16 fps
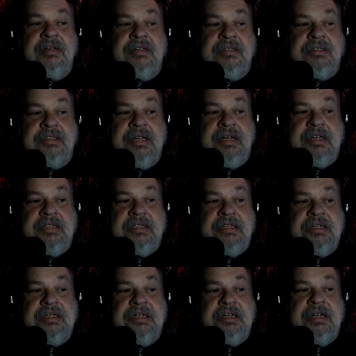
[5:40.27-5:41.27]

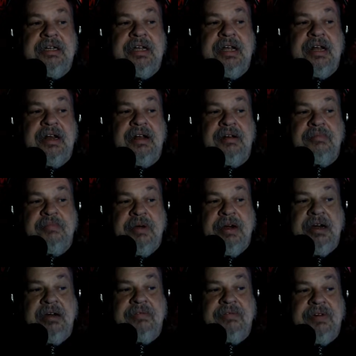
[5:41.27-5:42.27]
Dustin. Hello,
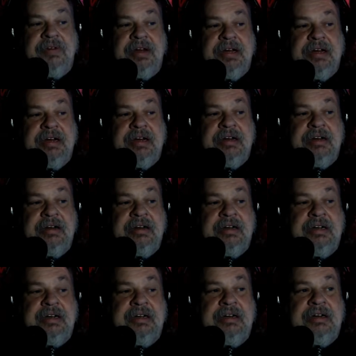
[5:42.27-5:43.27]
Birdfinger.
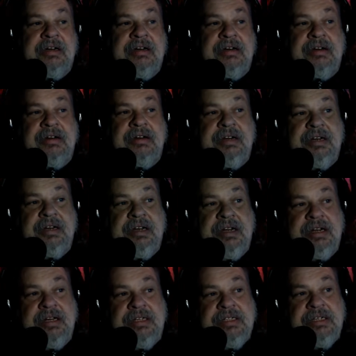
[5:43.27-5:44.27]

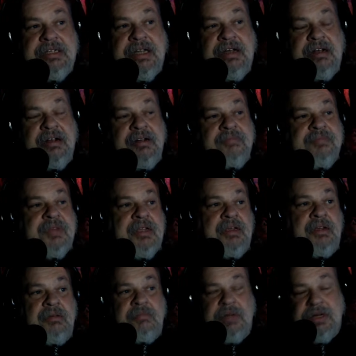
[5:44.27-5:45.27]
It's but
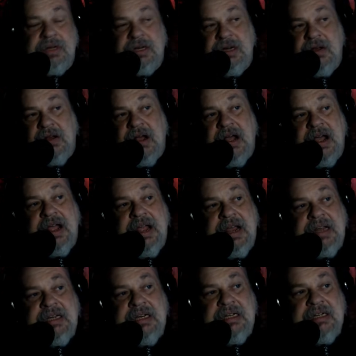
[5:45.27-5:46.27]
I
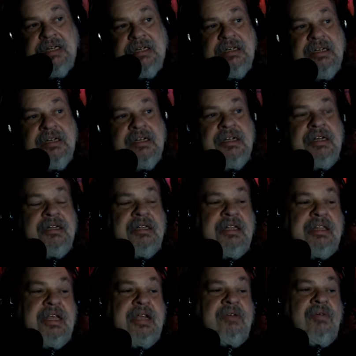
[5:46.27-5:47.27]
had to. The
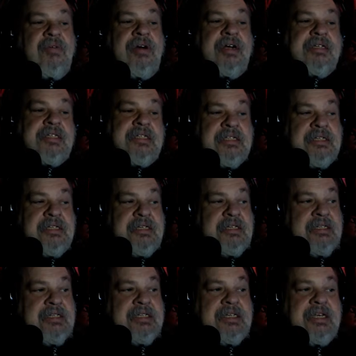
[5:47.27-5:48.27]
thing was
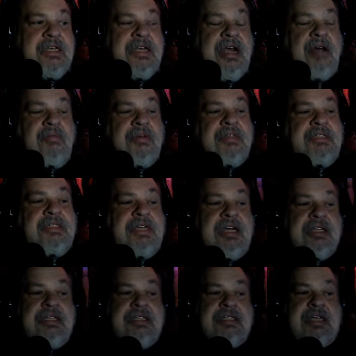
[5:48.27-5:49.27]
is see, I'm gonna
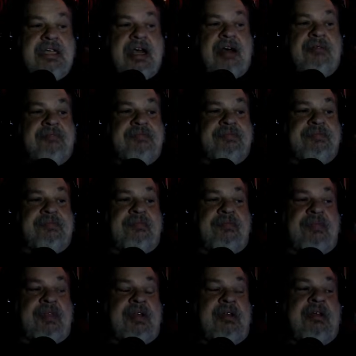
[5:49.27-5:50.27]
check this out.
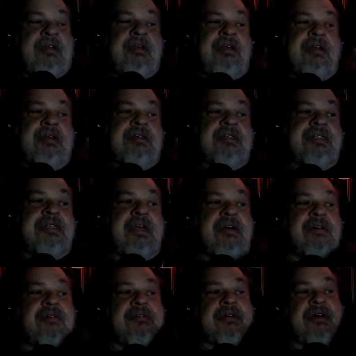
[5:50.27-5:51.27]

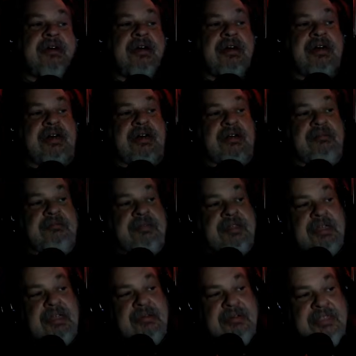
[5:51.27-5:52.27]
So
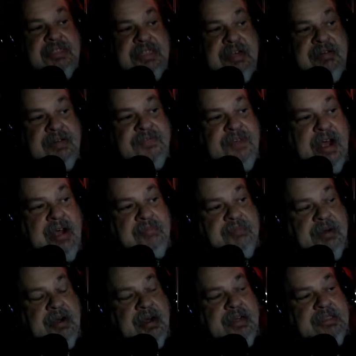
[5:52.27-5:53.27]
it was
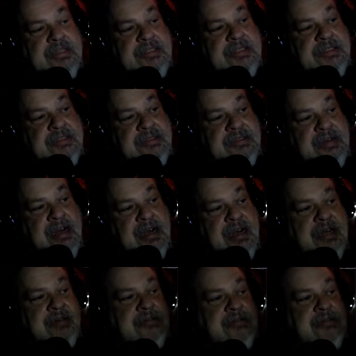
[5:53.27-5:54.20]
$75, right?